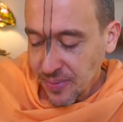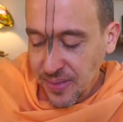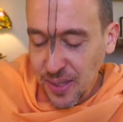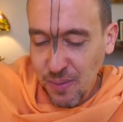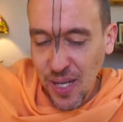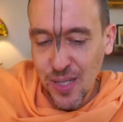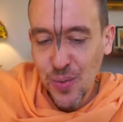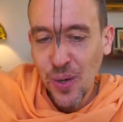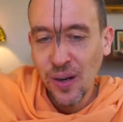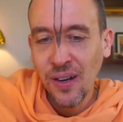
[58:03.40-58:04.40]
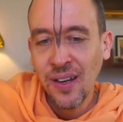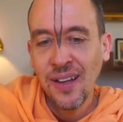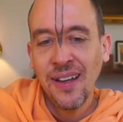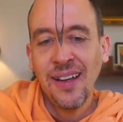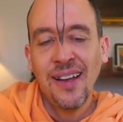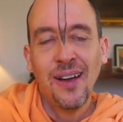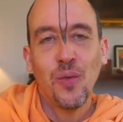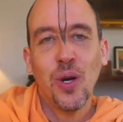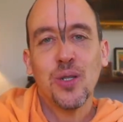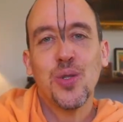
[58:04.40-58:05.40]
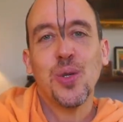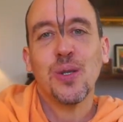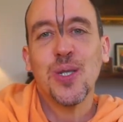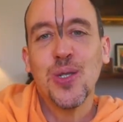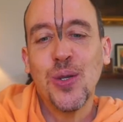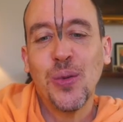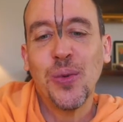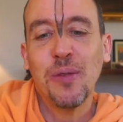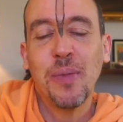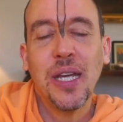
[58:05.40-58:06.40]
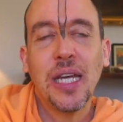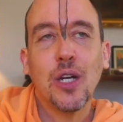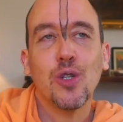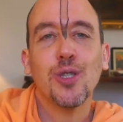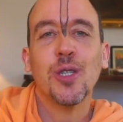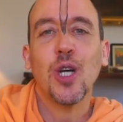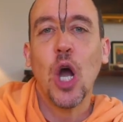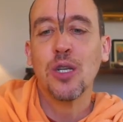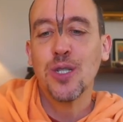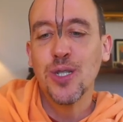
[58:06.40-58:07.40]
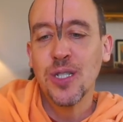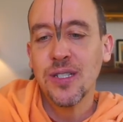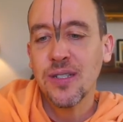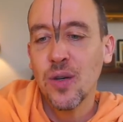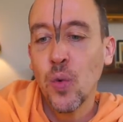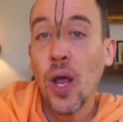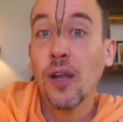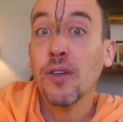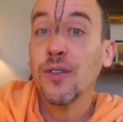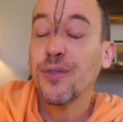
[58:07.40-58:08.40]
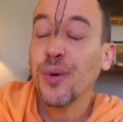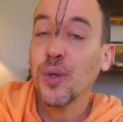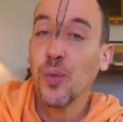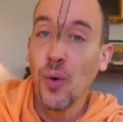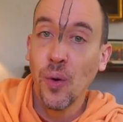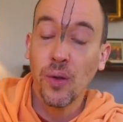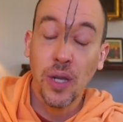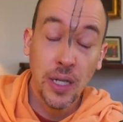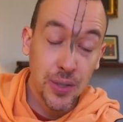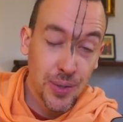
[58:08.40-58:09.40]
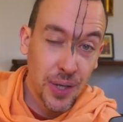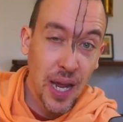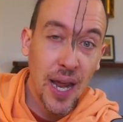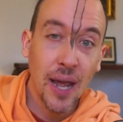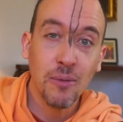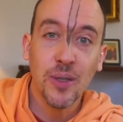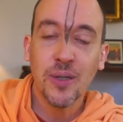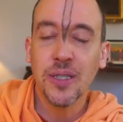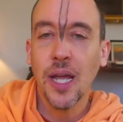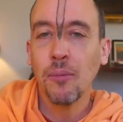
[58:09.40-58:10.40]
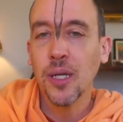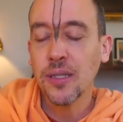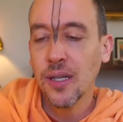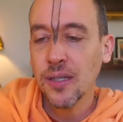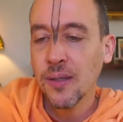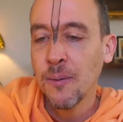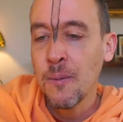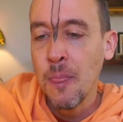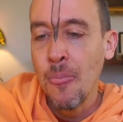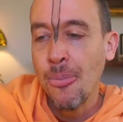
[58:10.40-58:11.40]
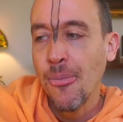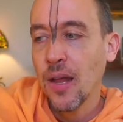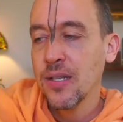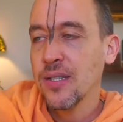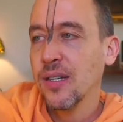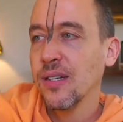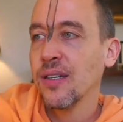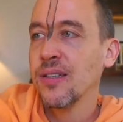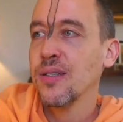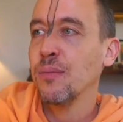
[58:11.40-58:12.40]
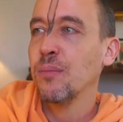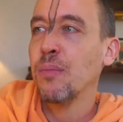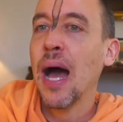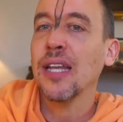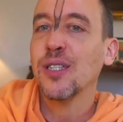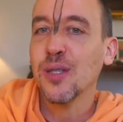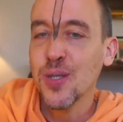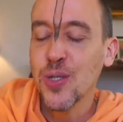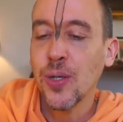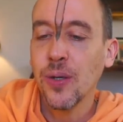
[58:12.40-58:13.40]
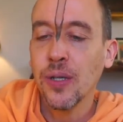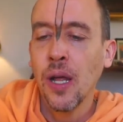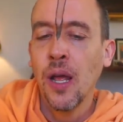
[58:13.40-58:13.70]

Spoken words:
Sometimes we are too concerned with making Krishna consciousness relevant for the world, and it's okay. I'm not condemning that. It's a valid concern.